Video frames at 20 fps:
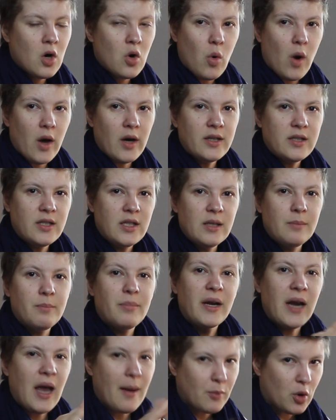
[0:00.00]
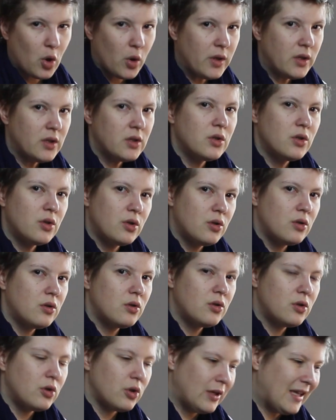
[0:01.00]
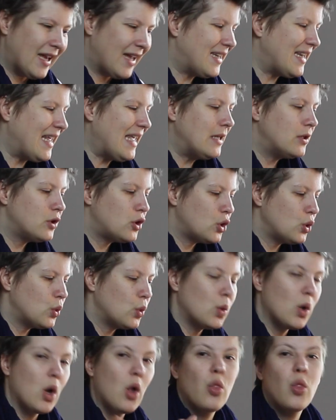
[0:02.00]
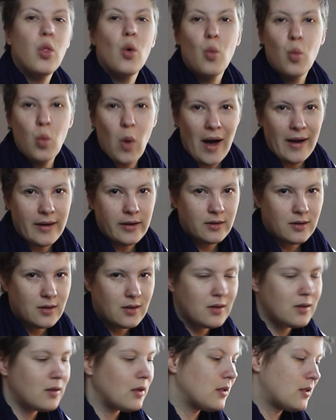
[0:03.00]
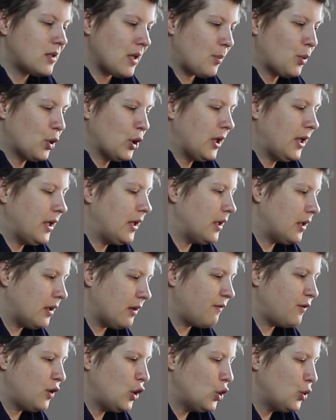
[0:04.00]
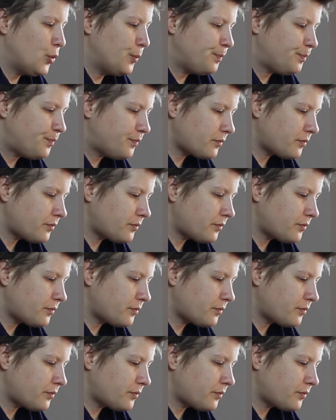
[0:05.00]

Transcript: quality, but I'm going to get into the whites separately in a few